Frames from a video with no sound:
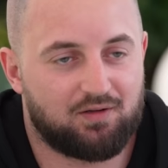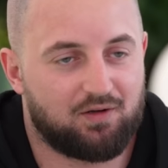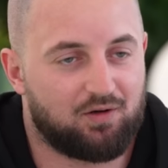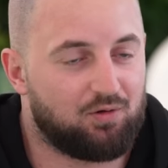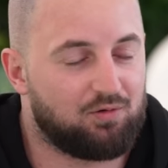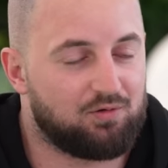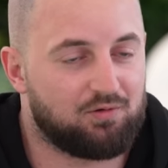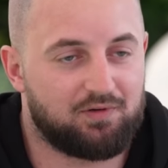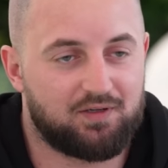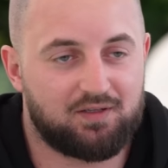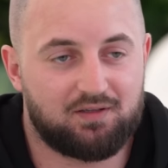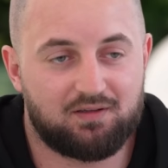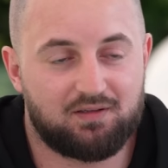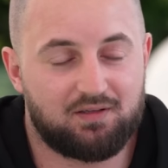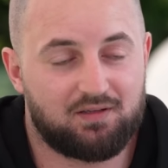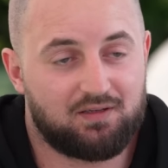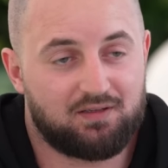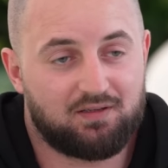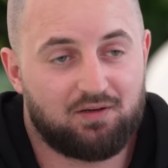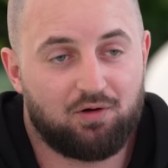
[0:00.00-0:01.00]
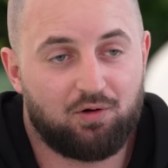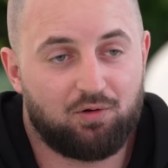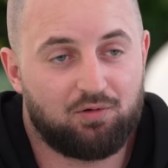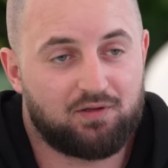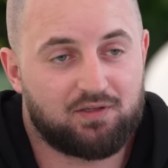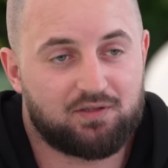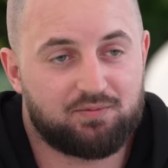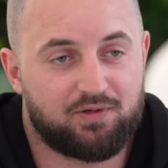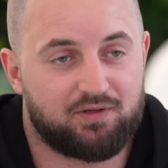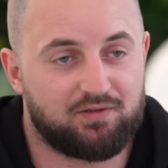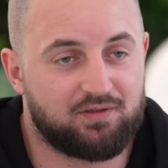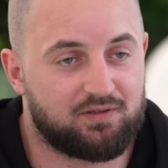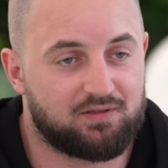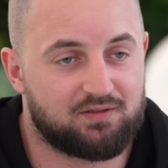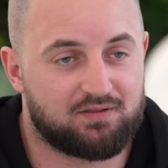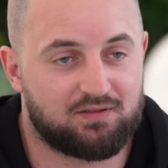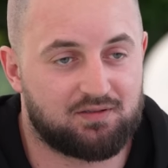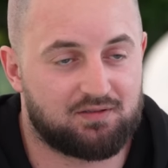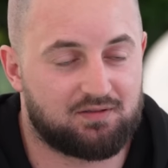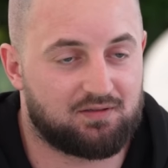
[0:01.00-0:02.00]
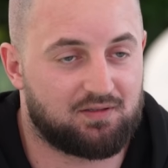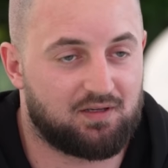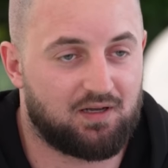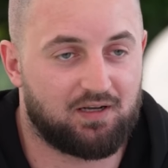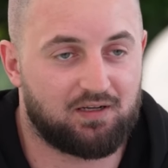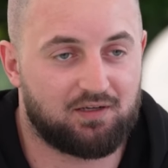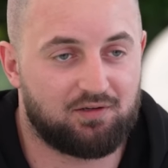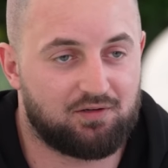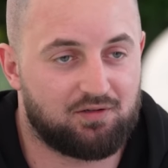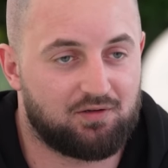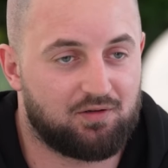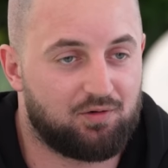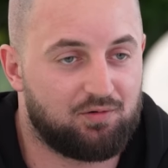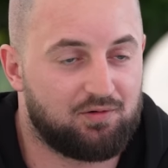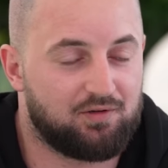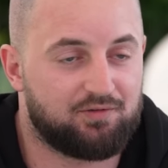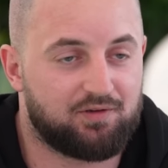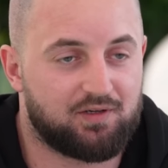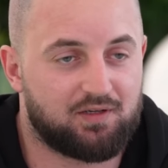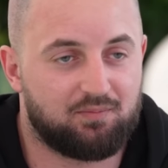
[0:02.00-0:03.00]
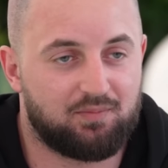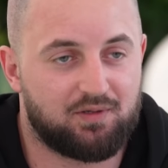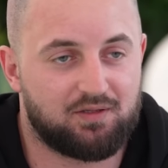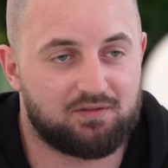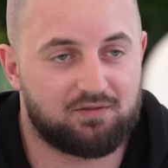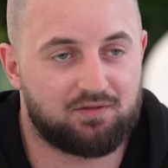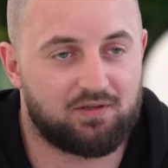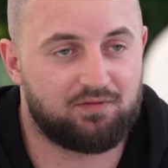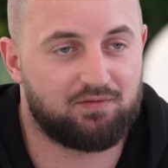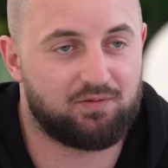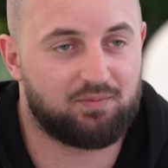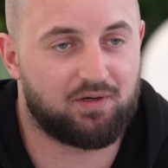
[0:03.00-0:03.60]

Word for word: all the way the whole experiences. I can only recommend to her